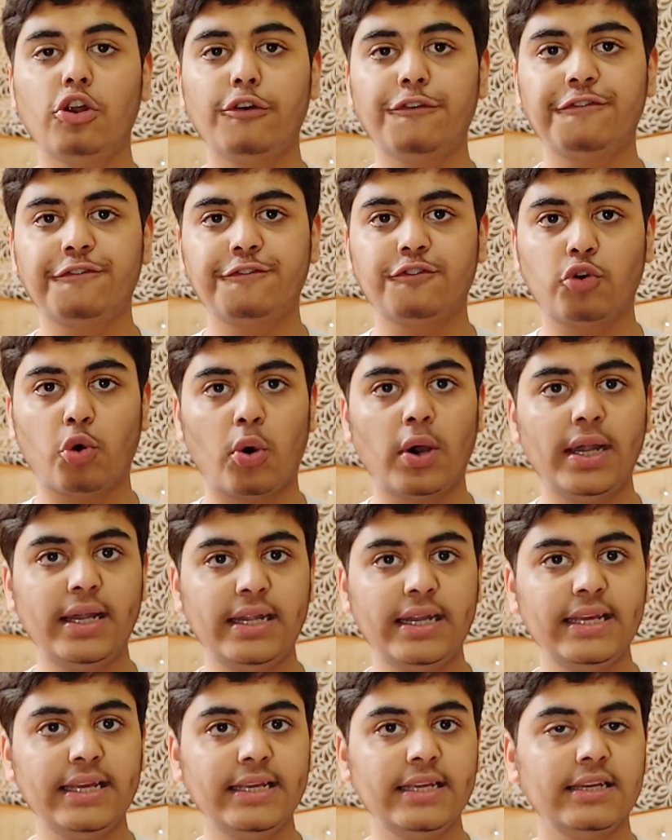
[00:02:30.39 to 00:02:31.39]
of
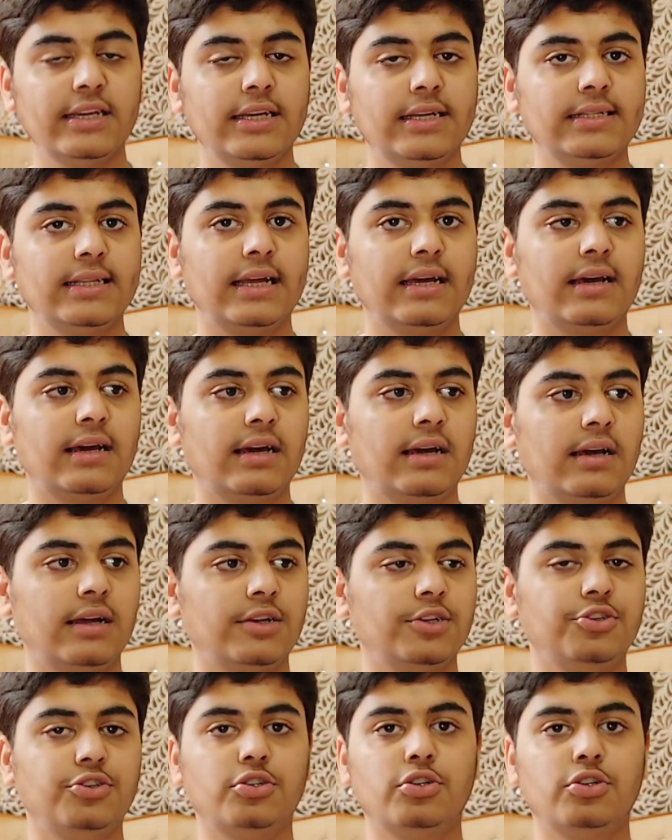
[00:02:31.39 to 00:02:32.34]
quality, the